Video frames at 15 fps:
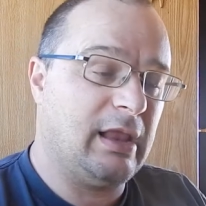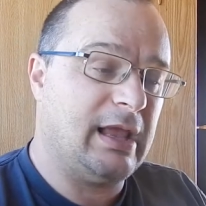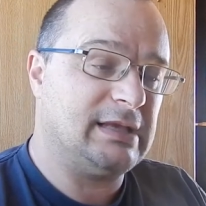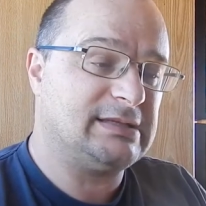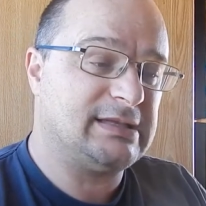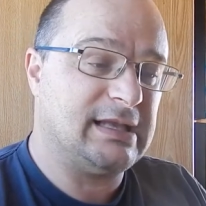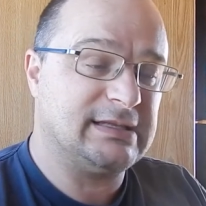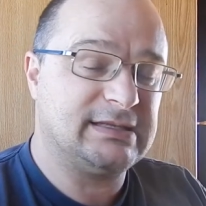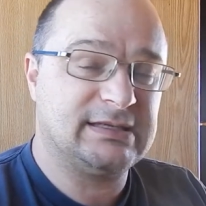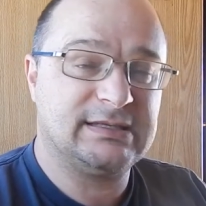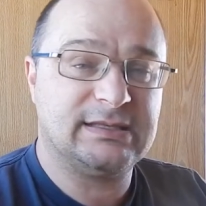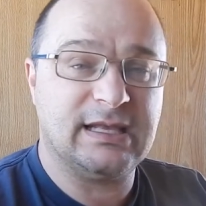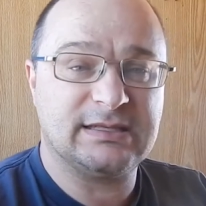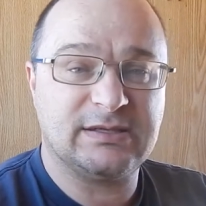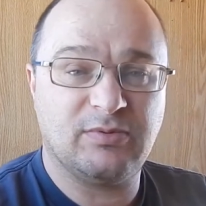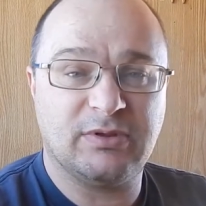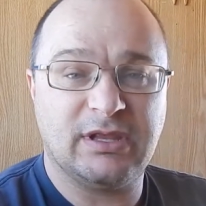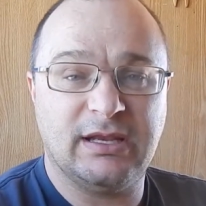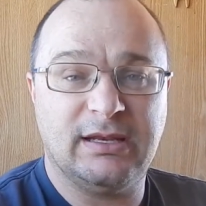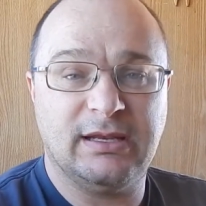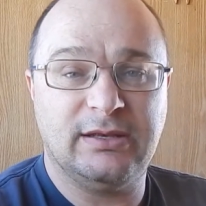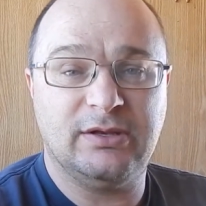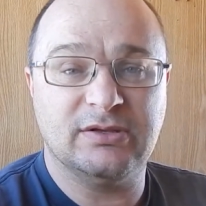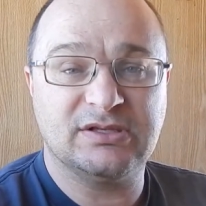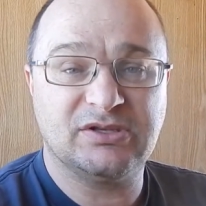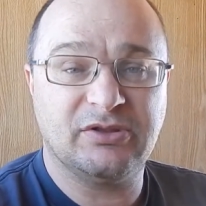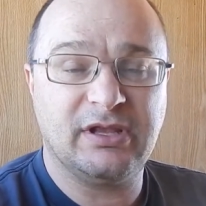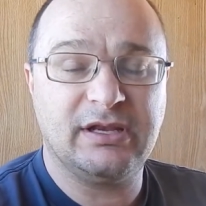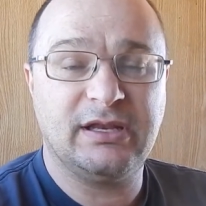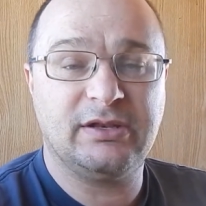nevertheless, that's what they
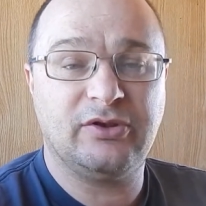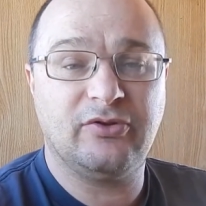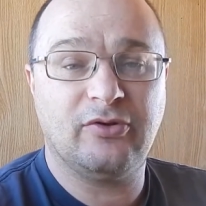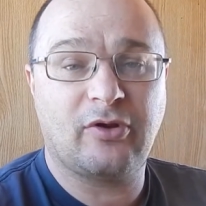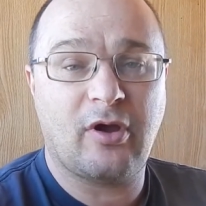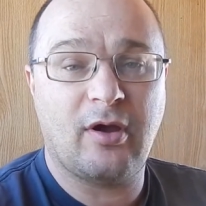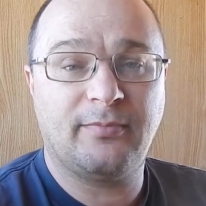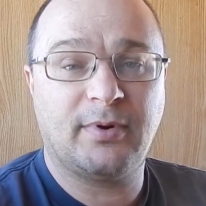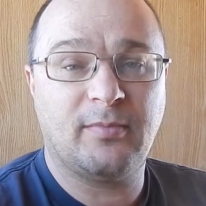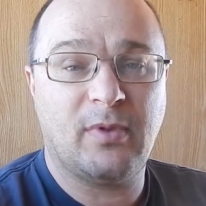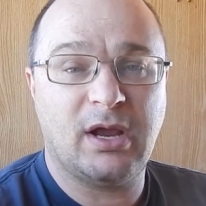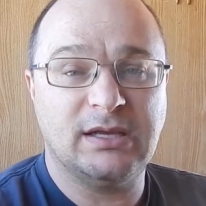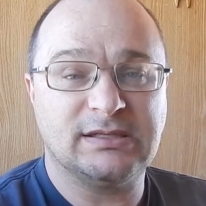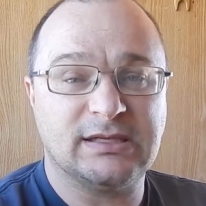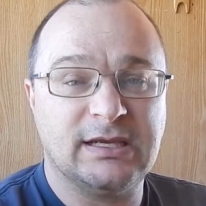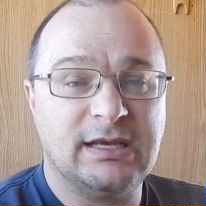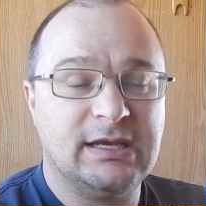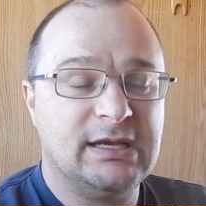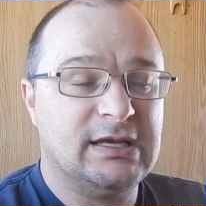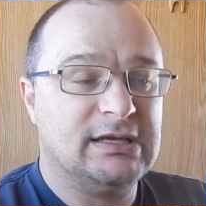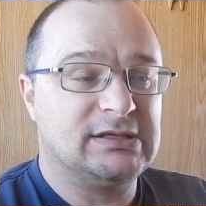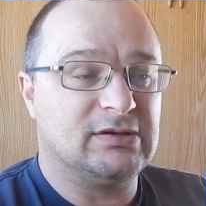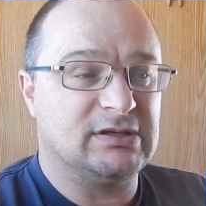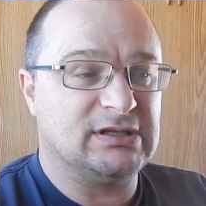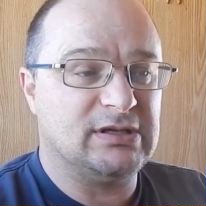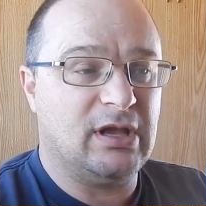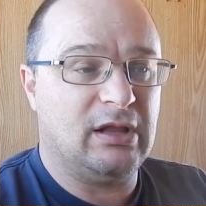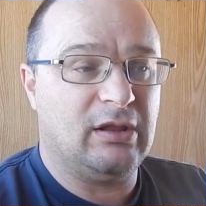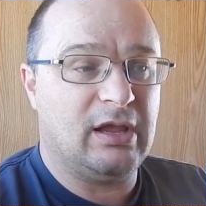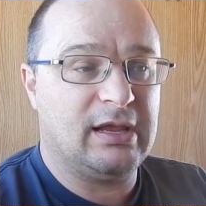did do. So they did do a compromise.
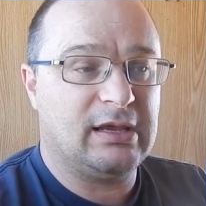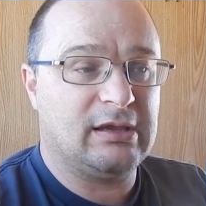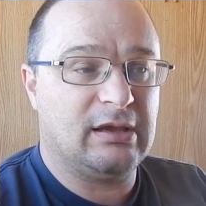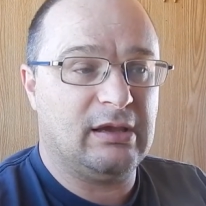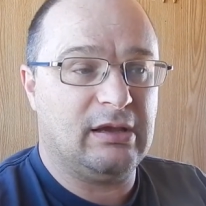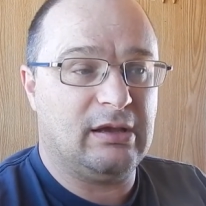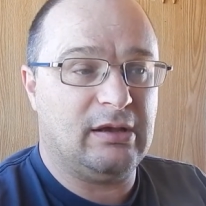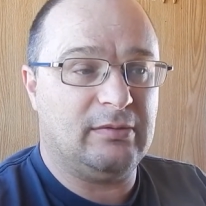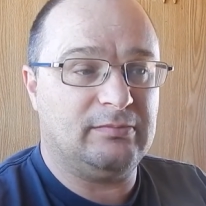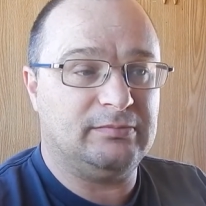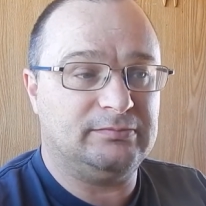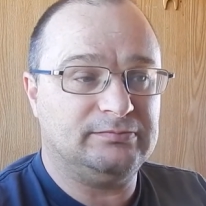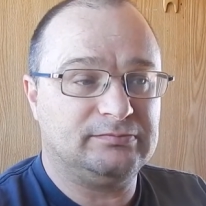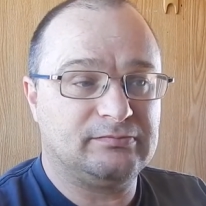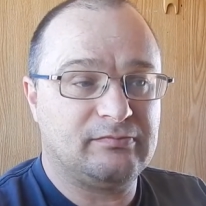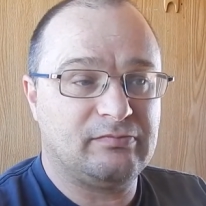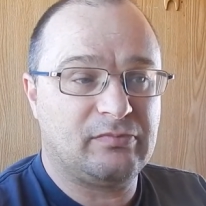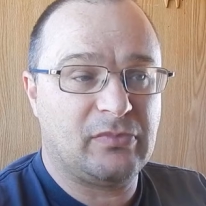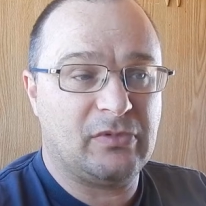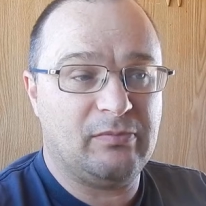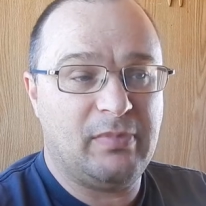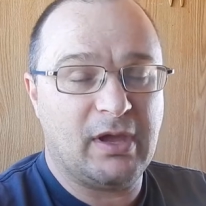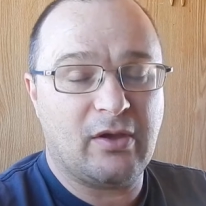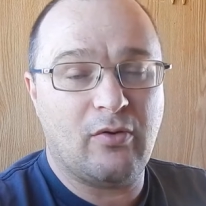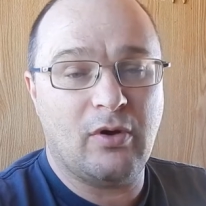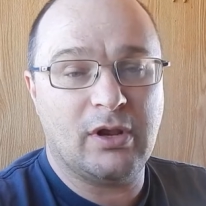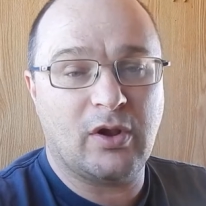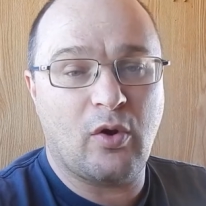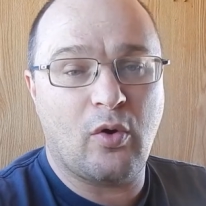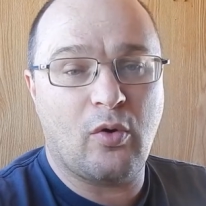So it's not like
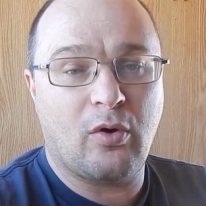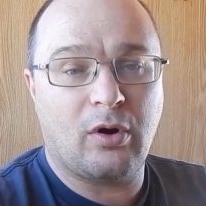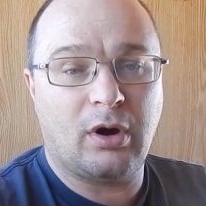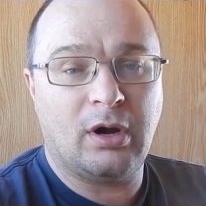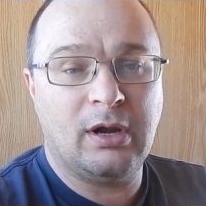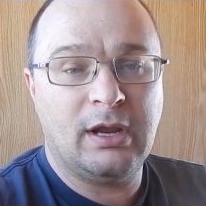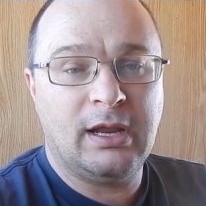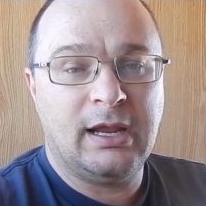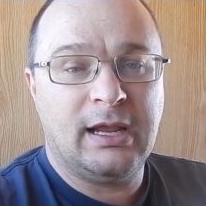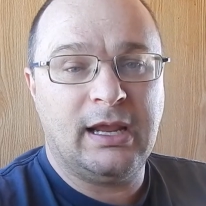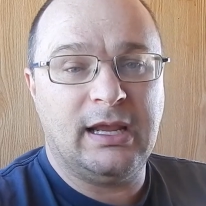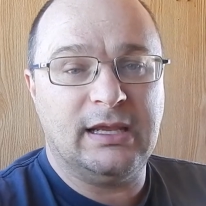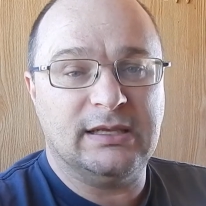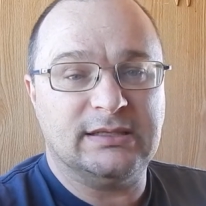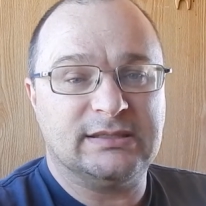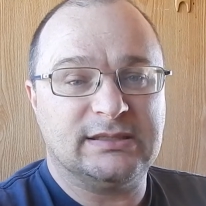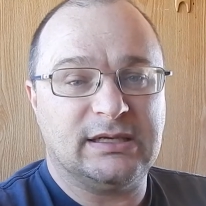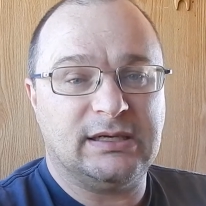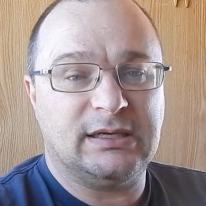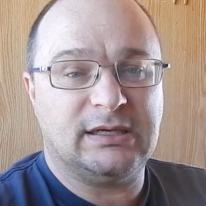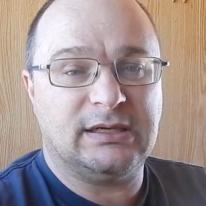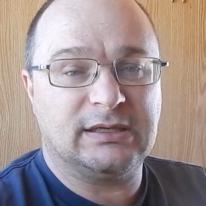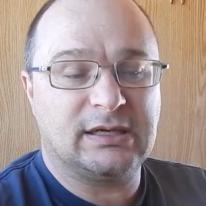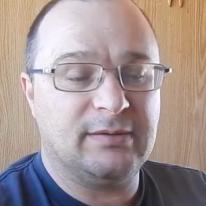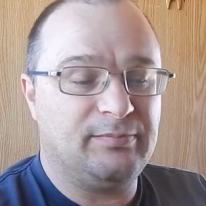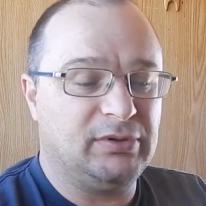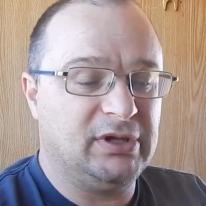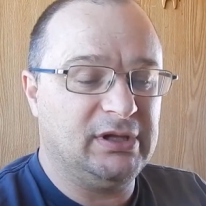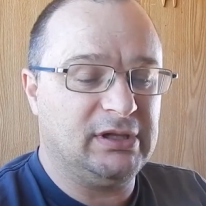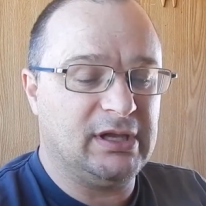Bitcoin Core is
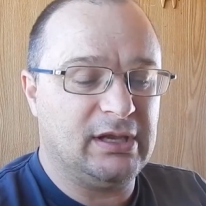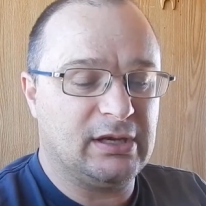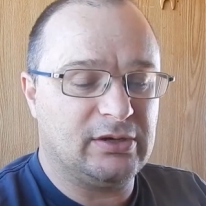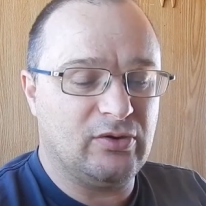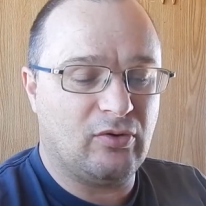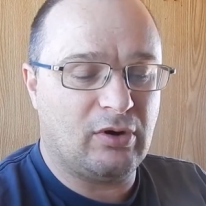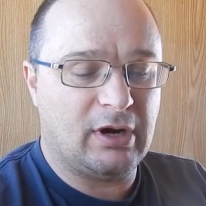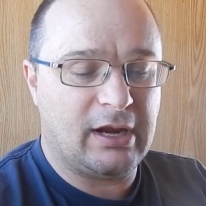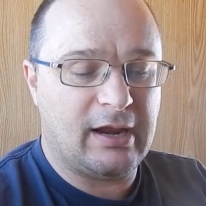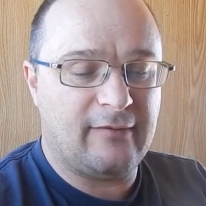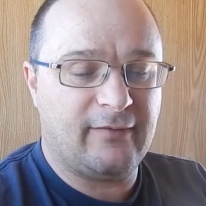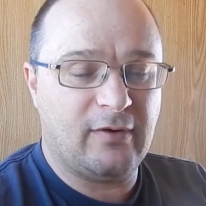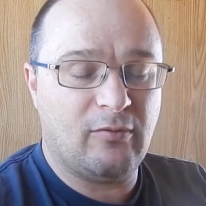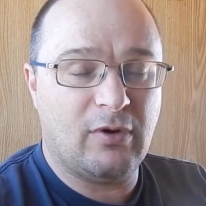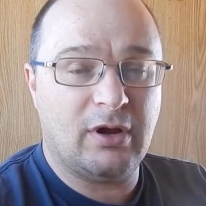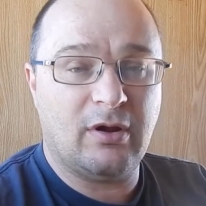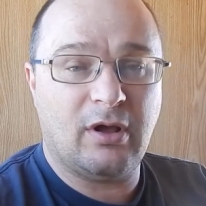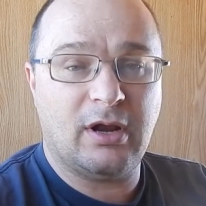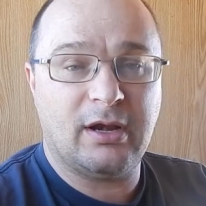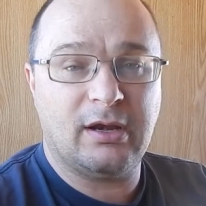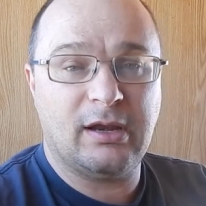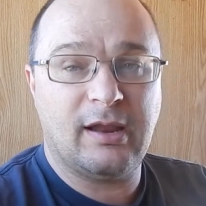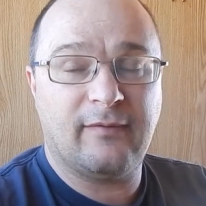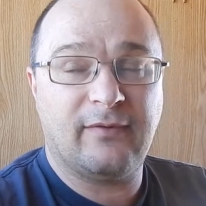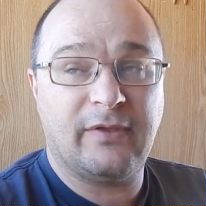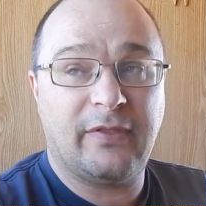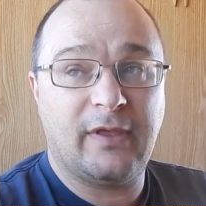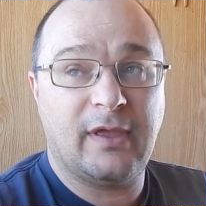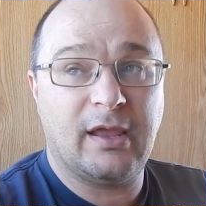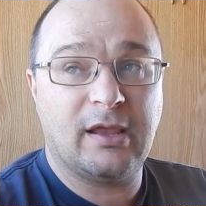completely ignoring everyone
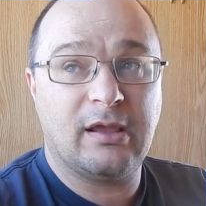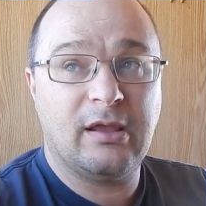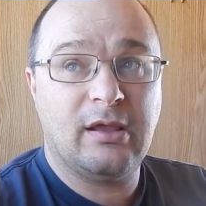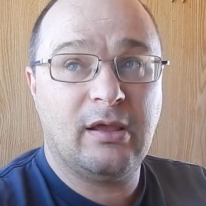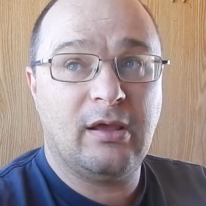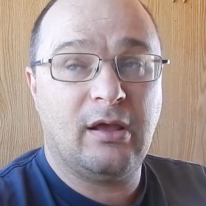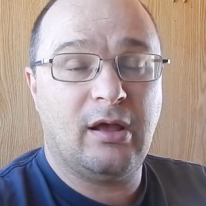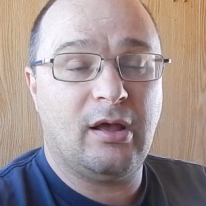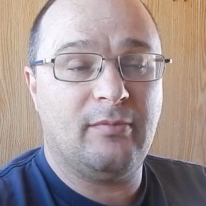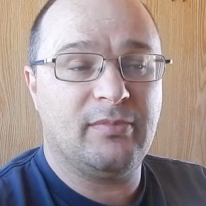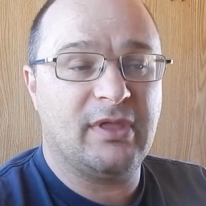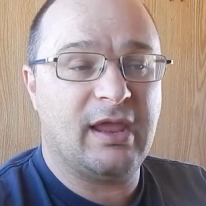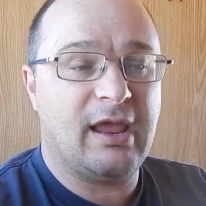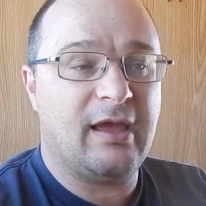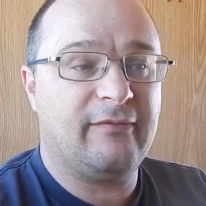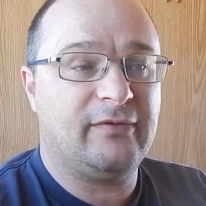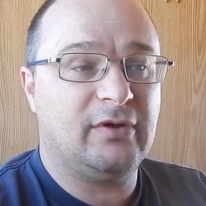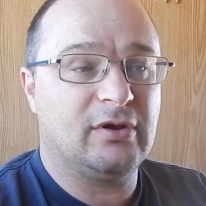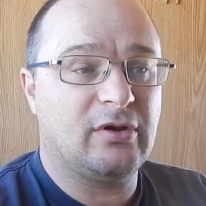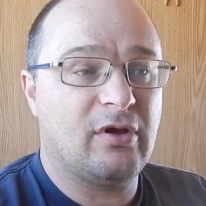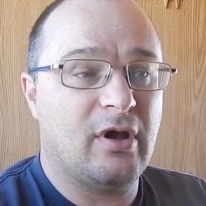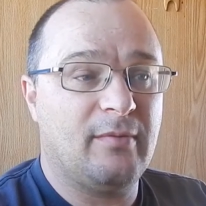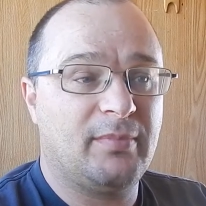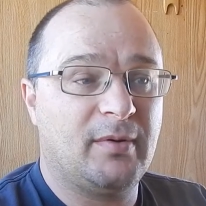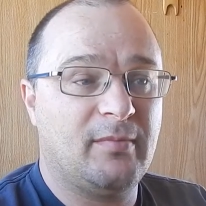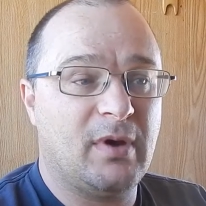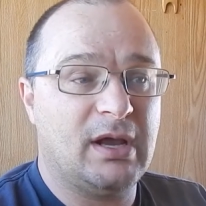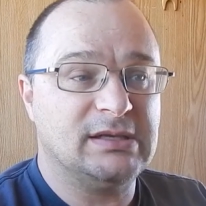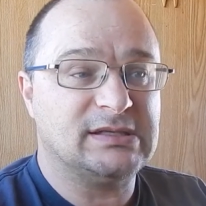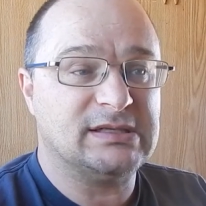on everything. They have done
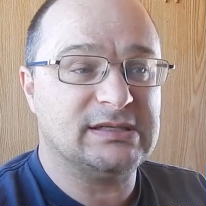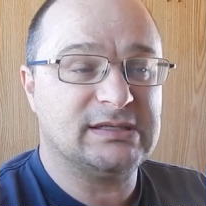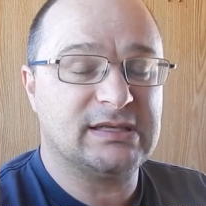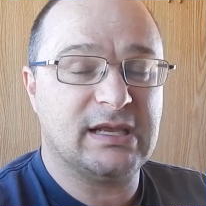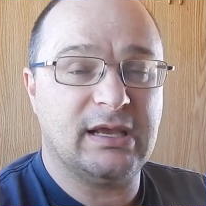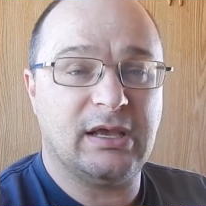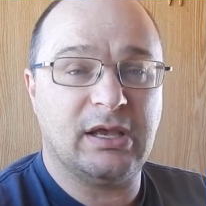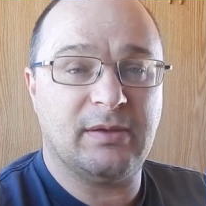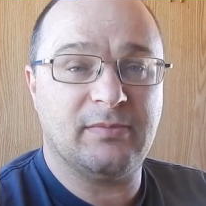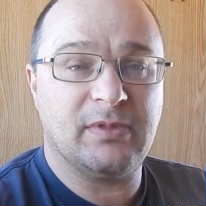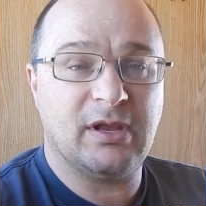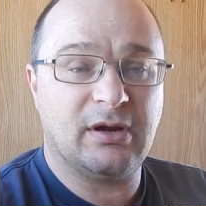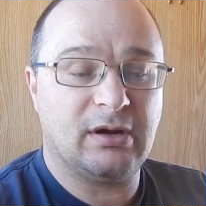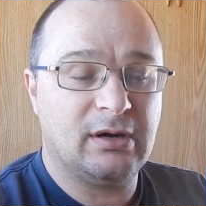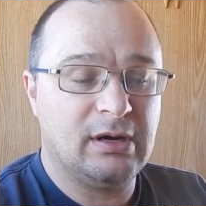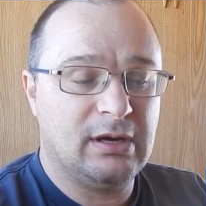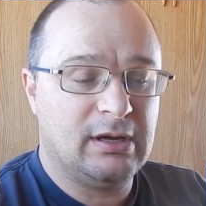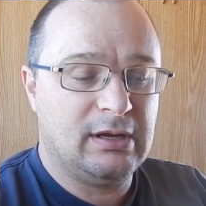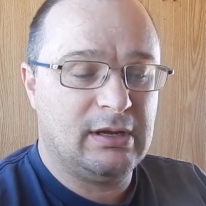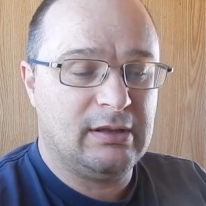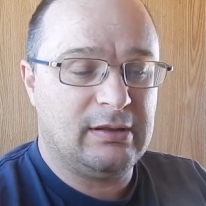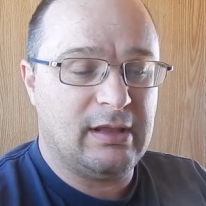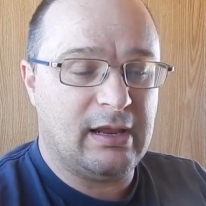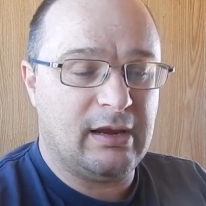compromises. They're